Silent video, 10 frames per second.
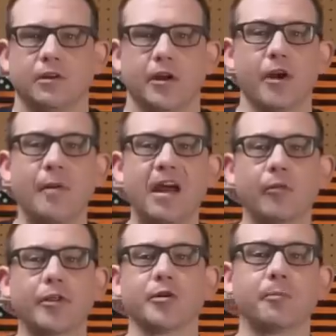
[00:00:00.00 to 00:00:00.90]
No matter
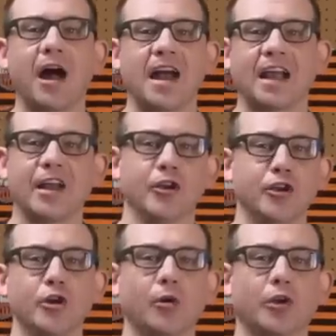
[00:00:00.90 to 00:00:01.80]
whether you're buying a
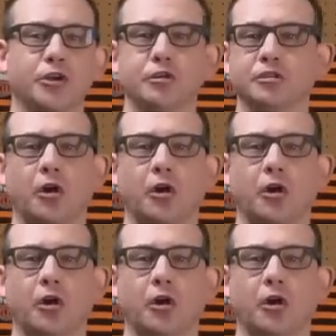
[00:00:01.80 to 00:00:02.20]
new or used